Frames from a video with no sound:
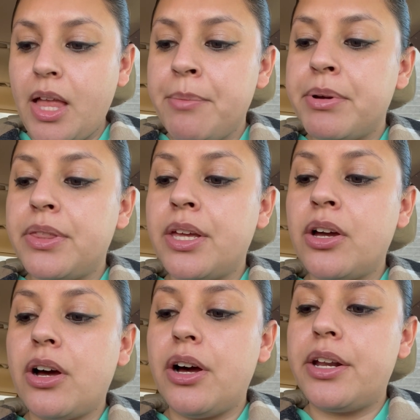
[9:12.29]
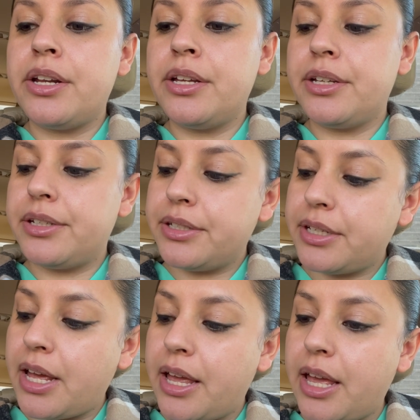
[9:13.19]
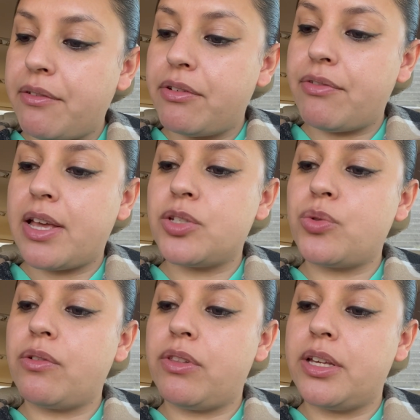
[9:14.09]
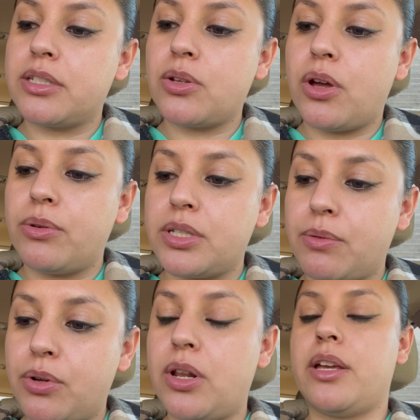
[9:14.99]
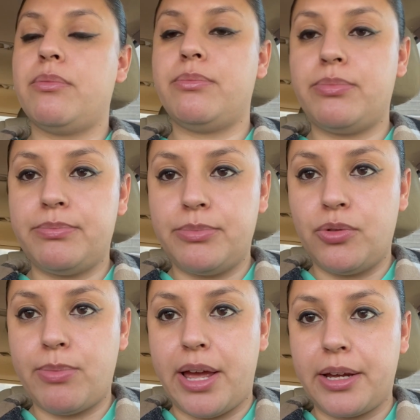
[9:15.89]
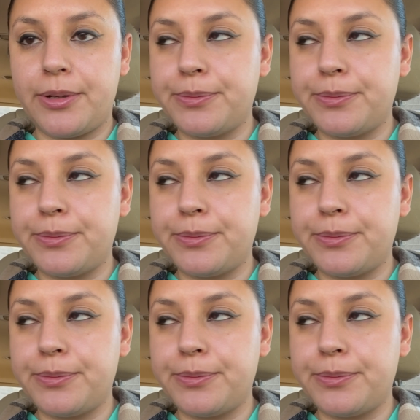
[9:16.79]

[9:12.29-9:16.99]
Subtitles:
But thank God I have a fast reflex, so I was able to move back.